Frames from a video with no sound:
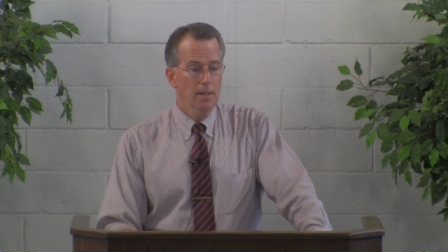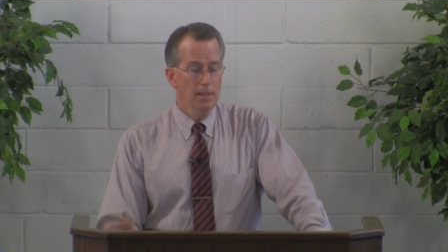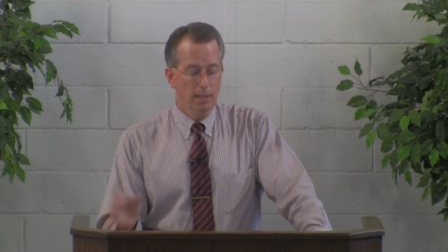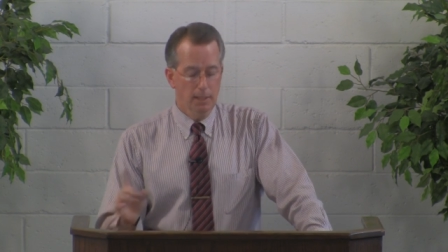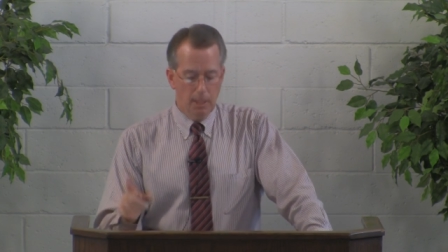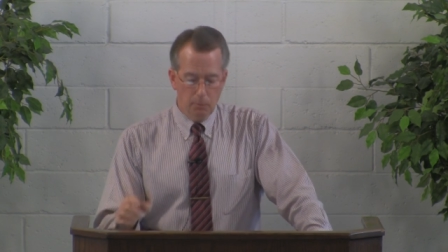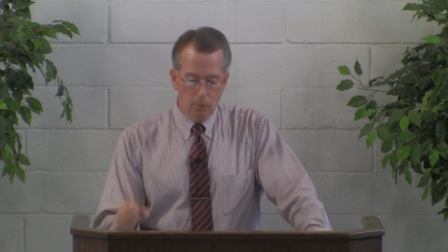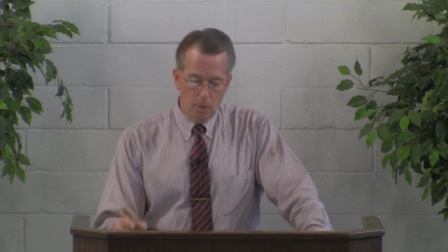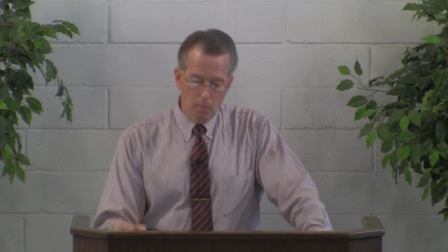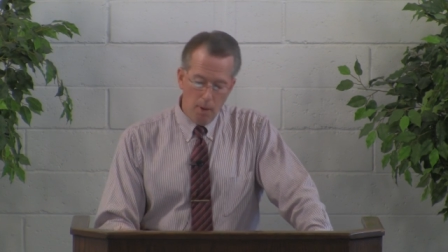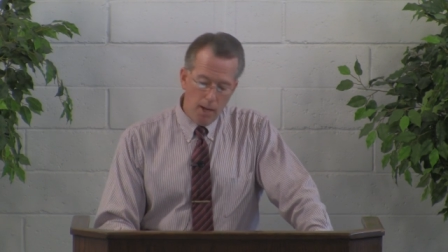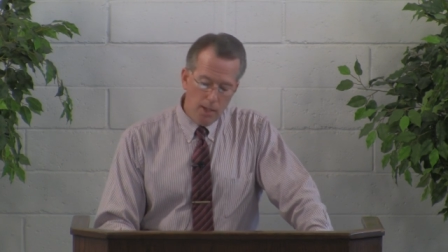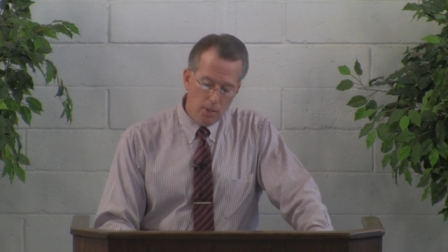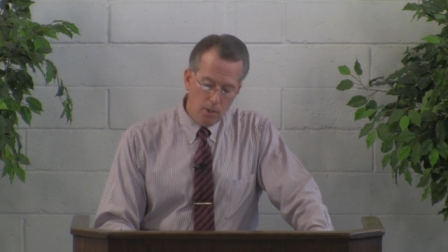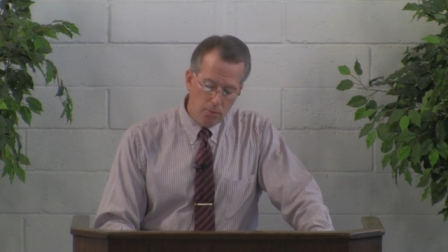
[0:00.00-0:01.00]
Now, let me
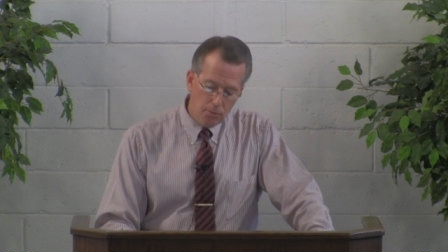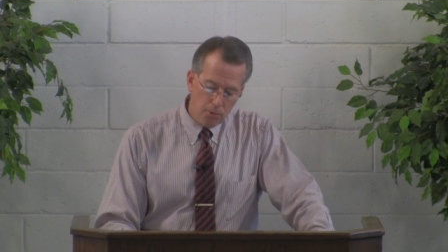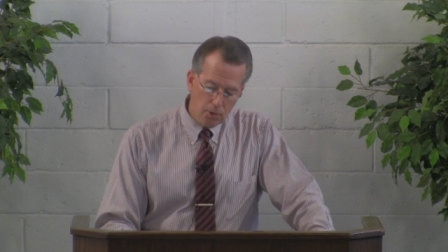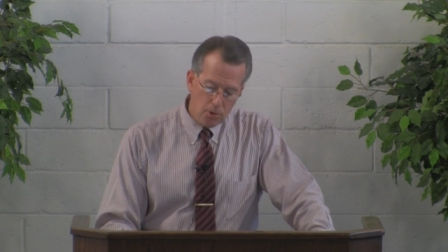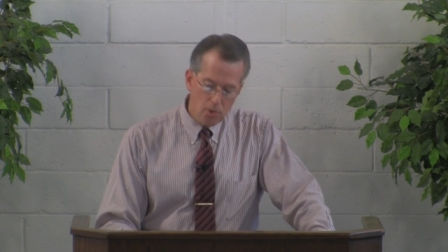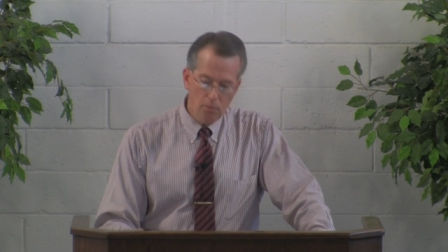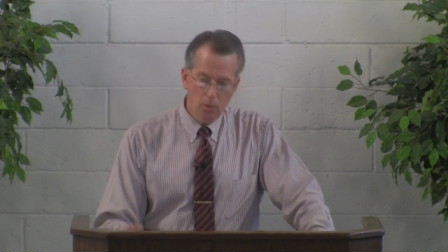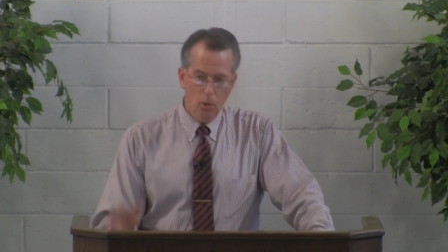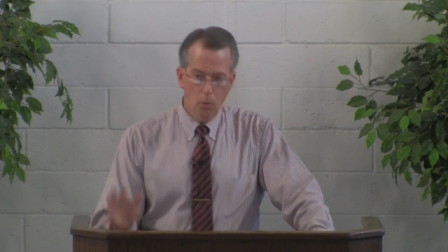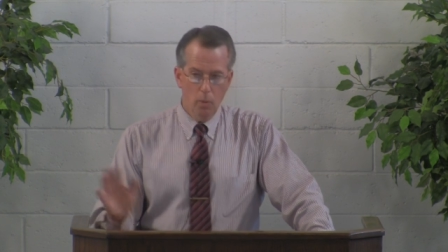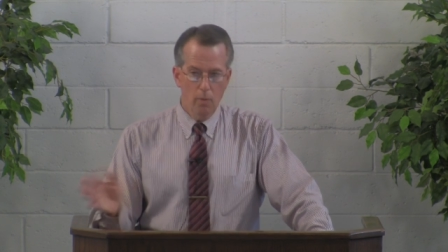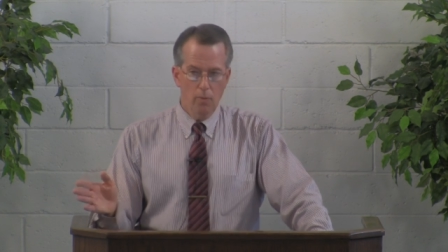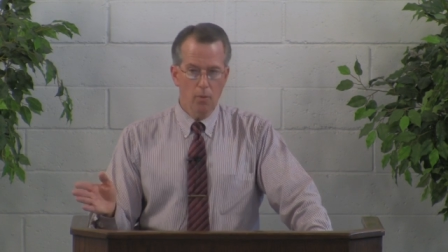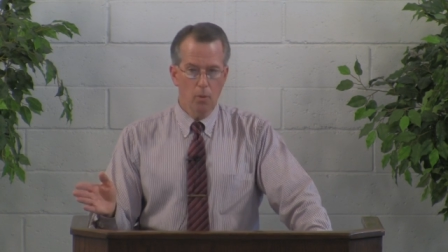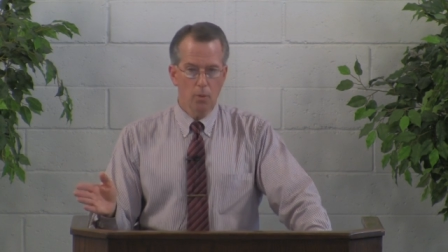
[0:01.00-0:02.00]
remind you, first of all,
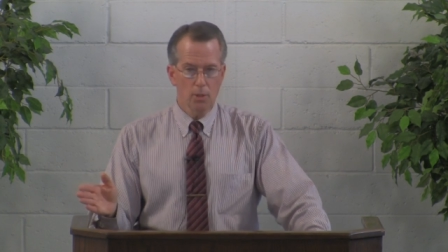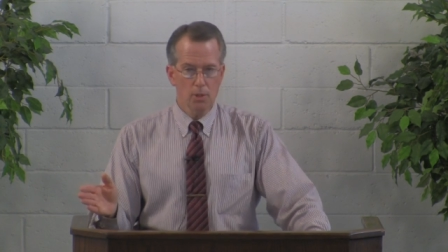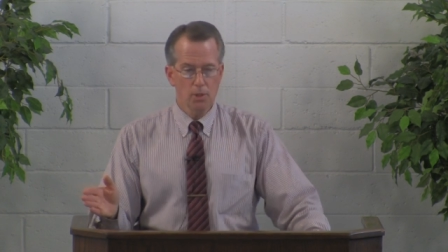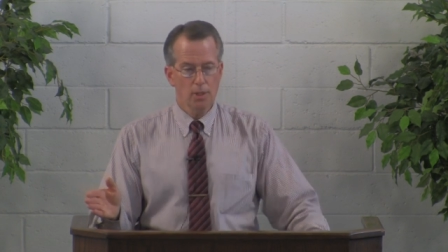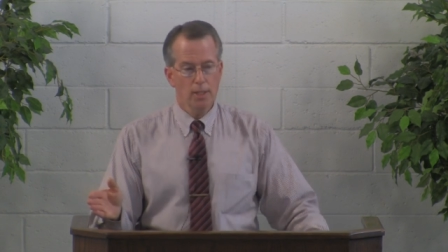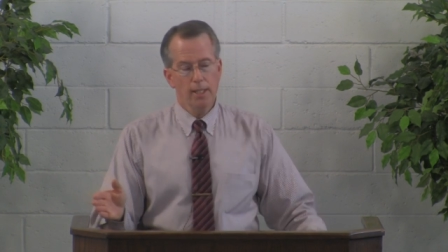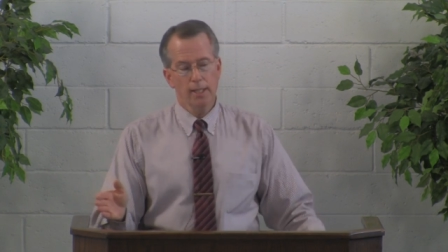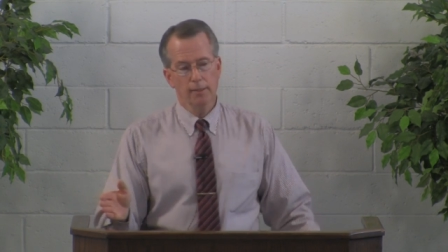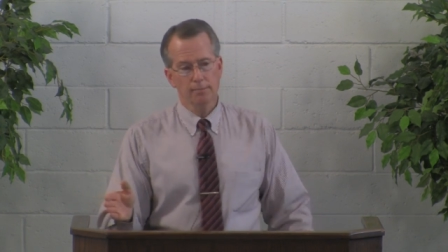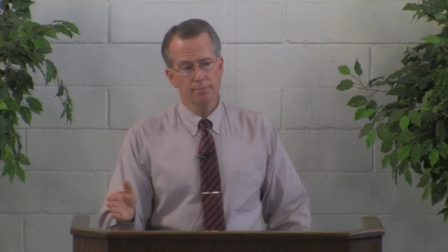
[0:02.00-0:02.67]
what we've already seen.